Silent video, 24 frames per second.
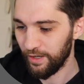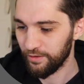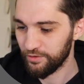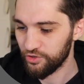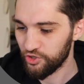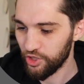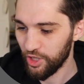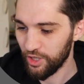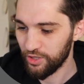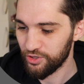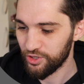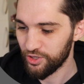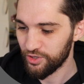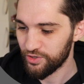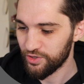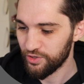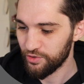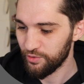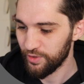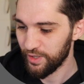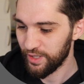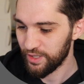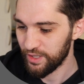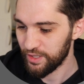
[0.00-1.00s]
change it
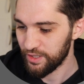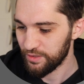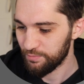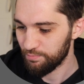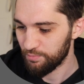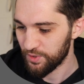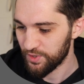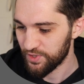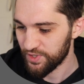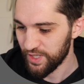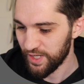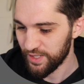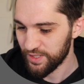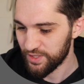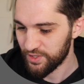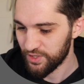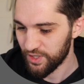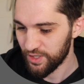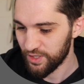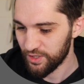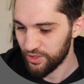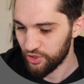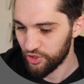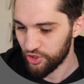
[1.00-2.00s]
to a
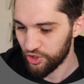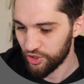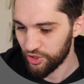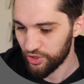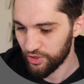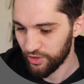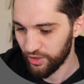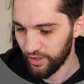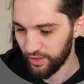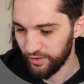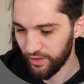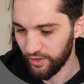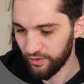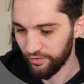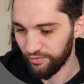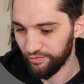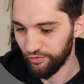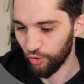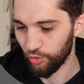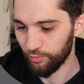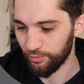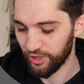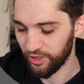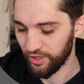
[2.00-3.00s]
percentage, and then the
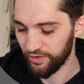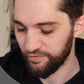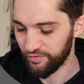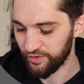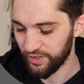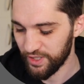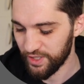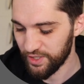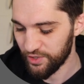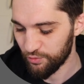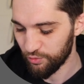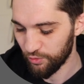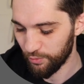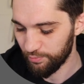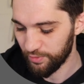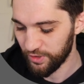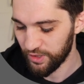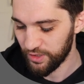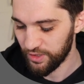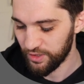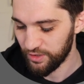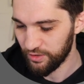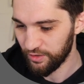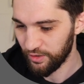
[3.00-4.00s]
formula for this would
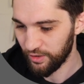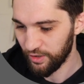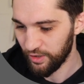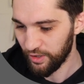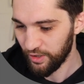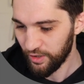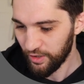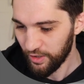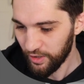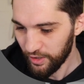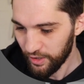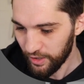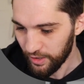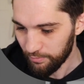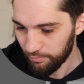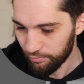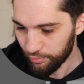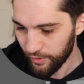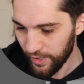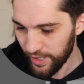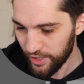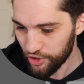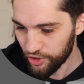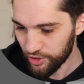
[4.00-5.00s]
be
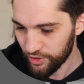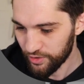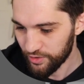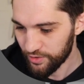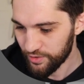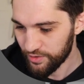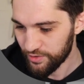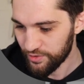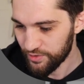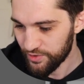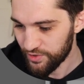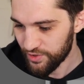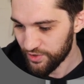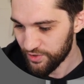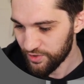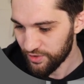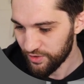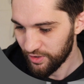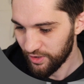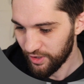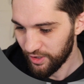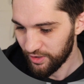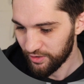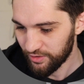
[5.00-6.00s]

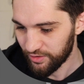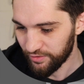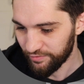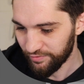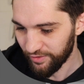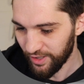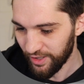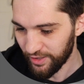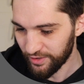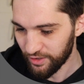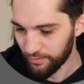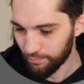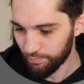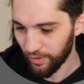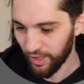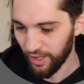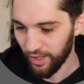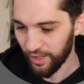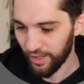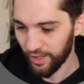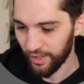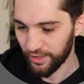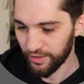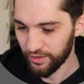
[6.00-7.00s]
impressions divided
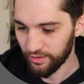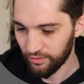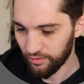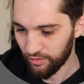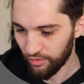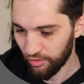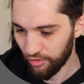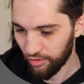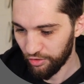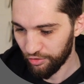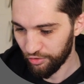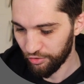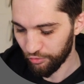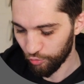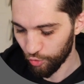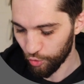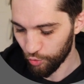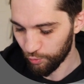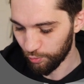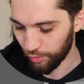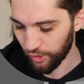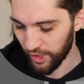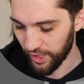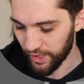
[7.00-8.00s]
by
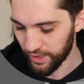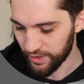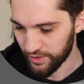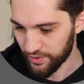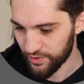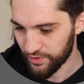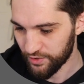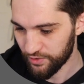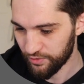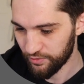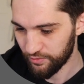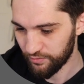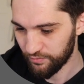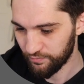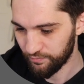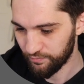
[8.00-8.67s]
through plays.